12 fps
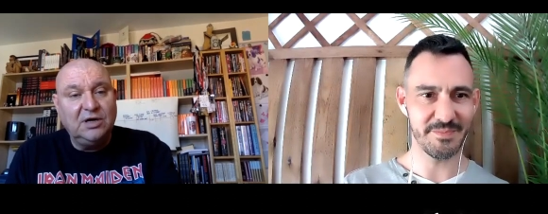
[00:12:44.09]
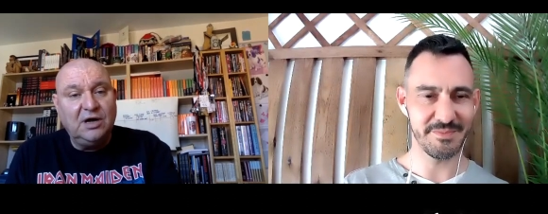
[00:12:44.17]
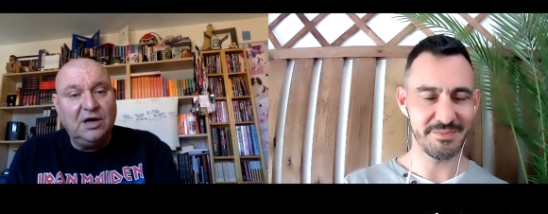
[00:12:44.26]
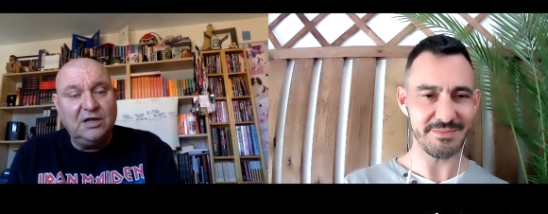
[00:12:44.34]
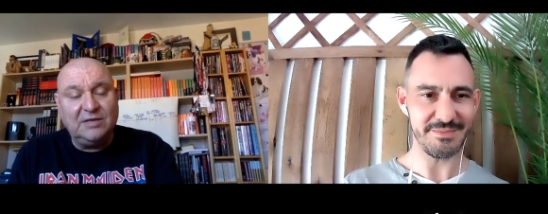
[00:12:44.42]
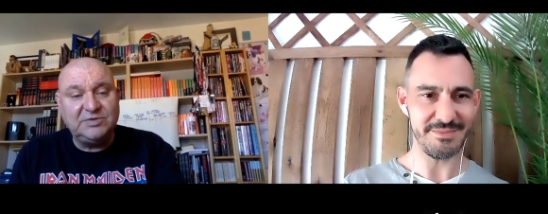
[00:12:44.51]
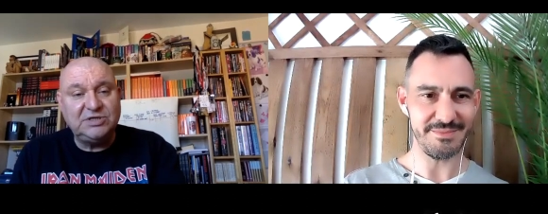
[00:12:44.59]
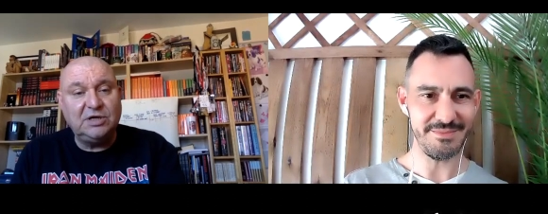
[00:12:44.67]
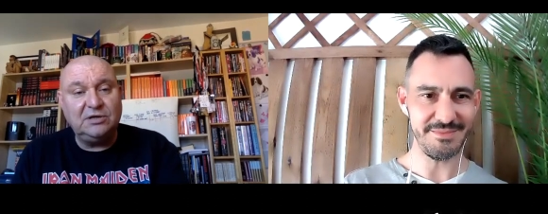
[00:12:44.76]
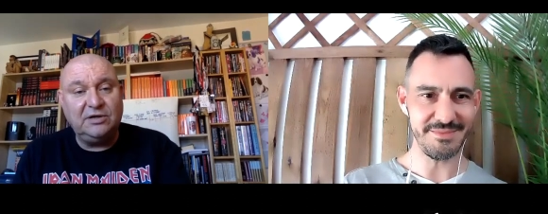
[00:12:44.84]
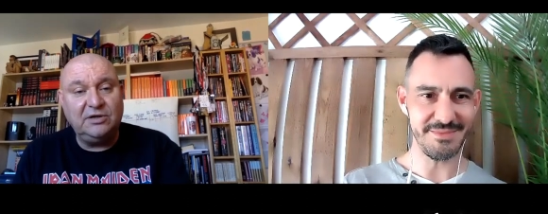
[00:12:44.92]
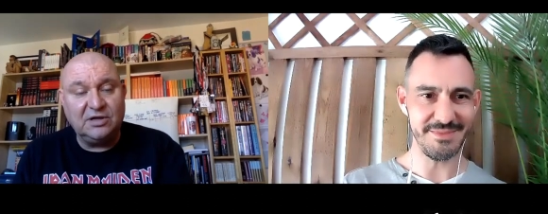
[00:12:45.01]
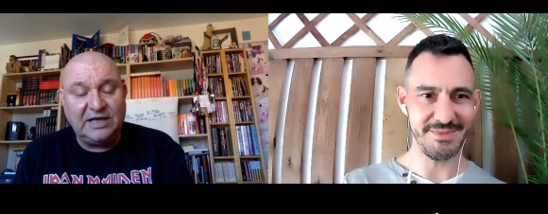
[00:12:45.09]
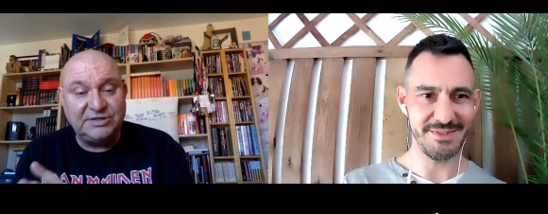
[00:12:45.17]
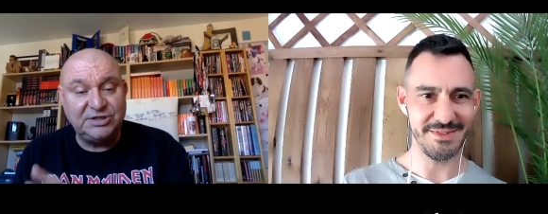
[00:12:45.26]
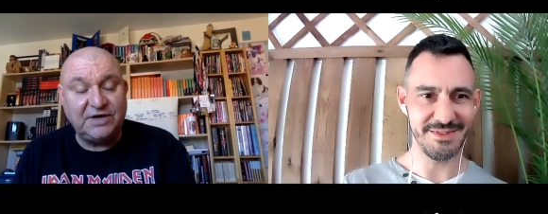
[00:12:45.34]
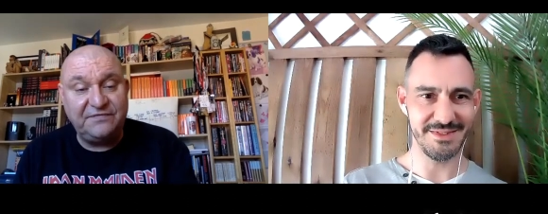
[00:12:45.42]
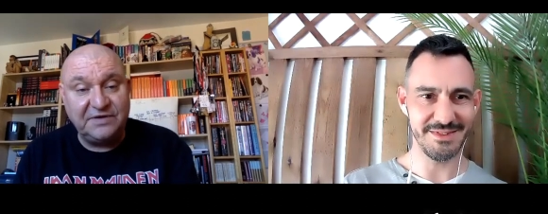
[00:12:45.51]
Speaker 1: And I'm certainly not like
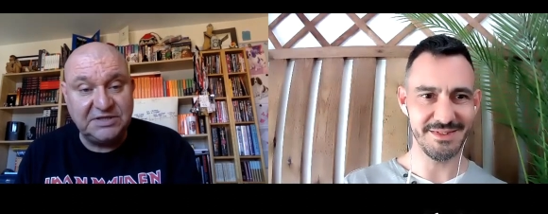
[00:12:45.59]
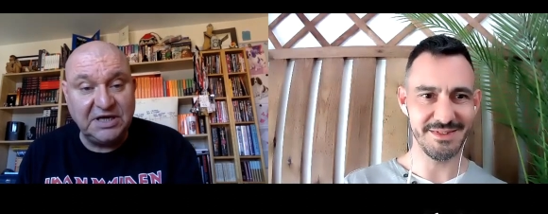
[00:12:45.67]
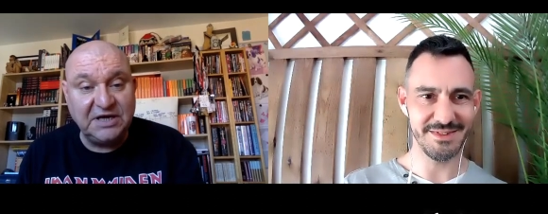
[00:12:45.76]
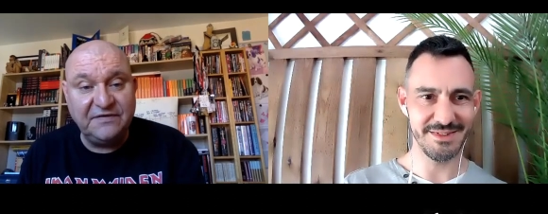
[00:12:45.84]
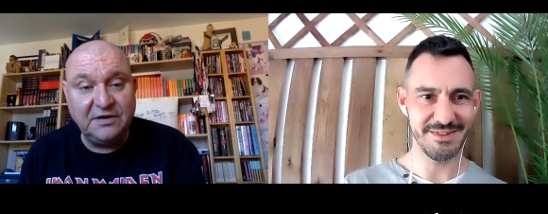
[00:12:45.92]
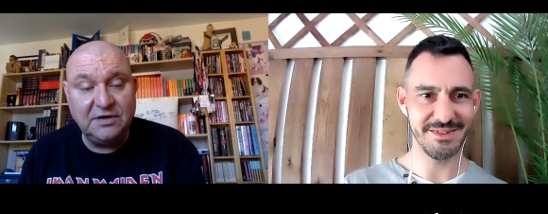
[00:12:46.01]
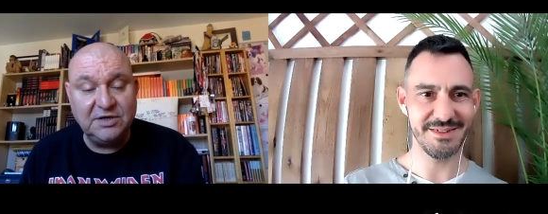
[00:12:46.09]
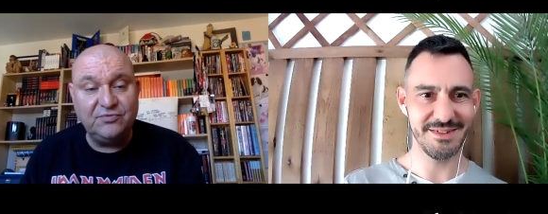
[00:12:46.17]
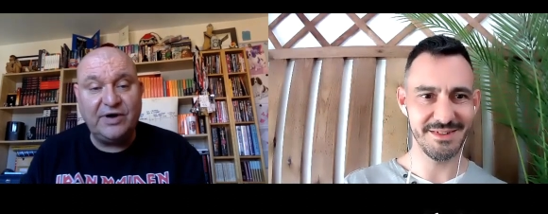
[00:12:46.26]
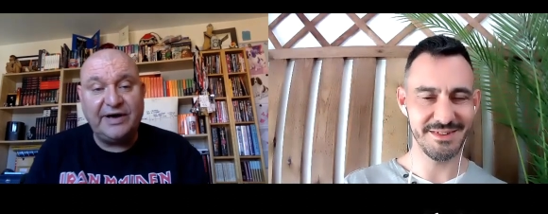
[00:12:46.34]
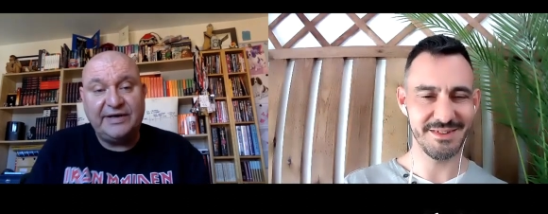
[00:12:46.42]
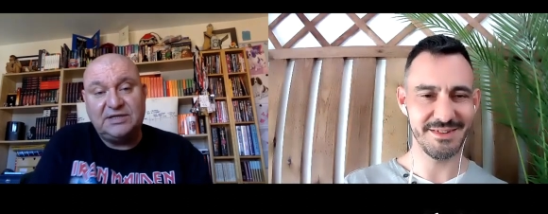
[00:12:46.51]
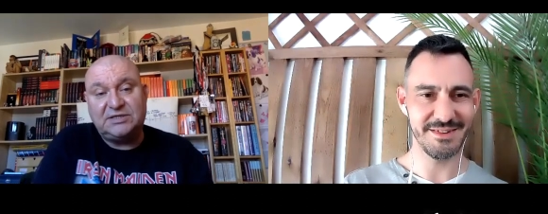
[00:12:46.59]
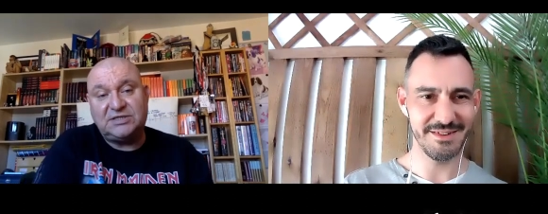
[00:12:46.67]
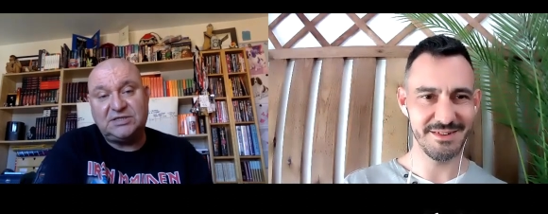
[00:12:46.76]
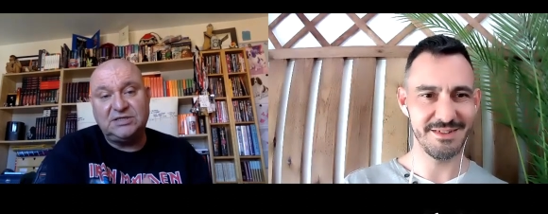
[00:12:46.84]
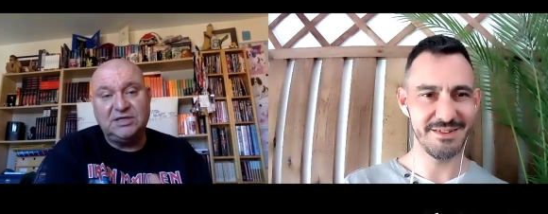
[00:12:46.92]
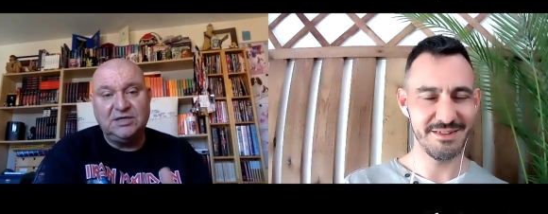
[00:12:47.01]
Jeffrey Deaver, who
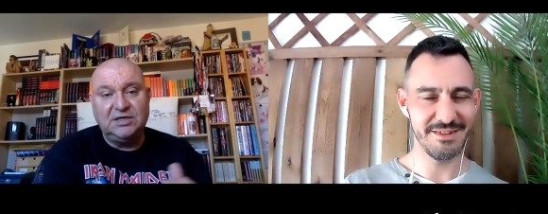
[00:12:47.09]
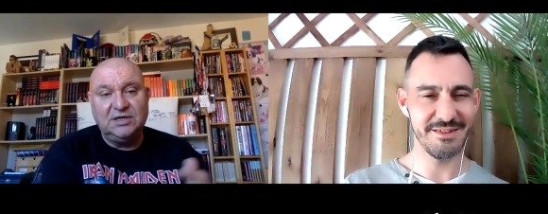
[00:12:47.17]
writes